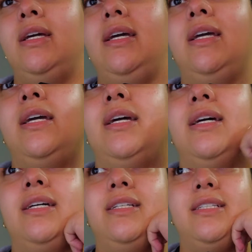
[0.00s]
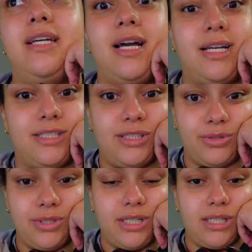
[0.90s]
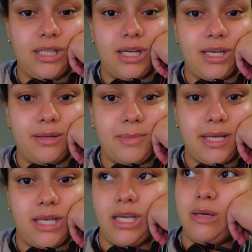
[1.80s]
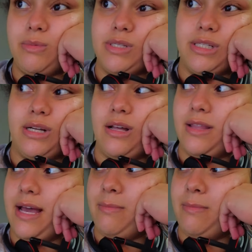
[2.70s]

And I still need like my cameras and all that.